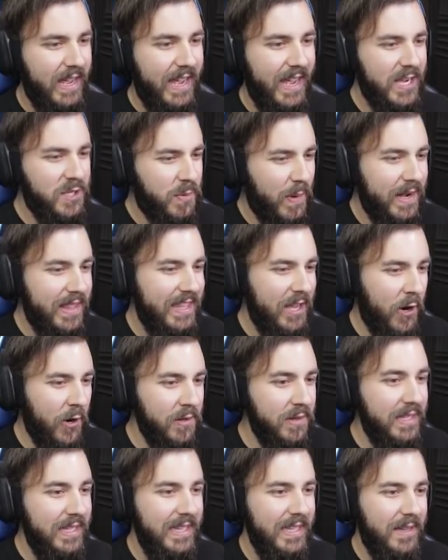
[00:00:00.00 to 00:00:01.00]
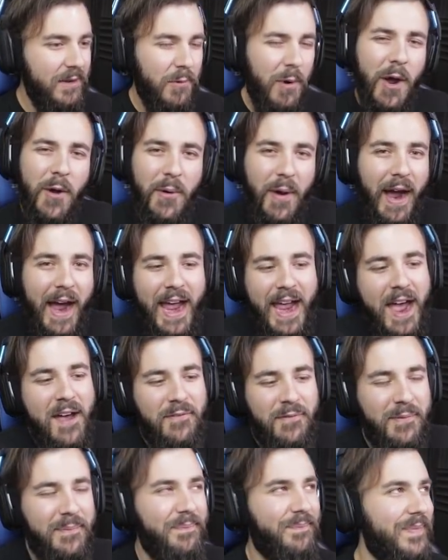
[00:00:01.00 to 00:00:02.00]
It's one of the only, well, I
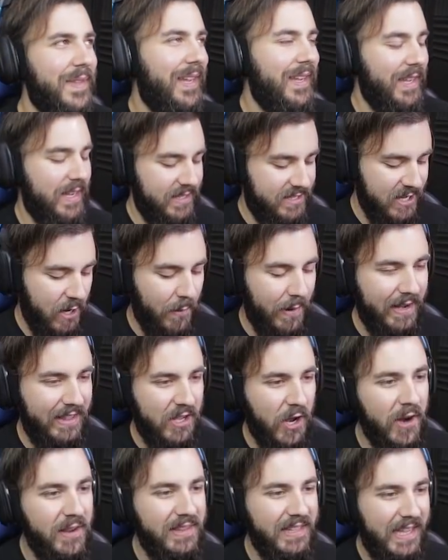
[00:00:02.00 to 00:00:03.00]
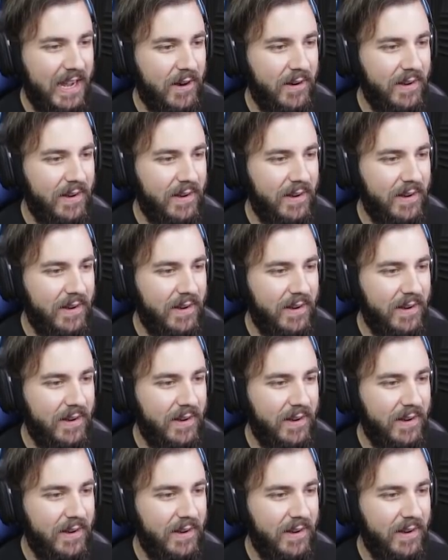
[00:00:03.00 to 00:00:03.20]
have, it's not one of the only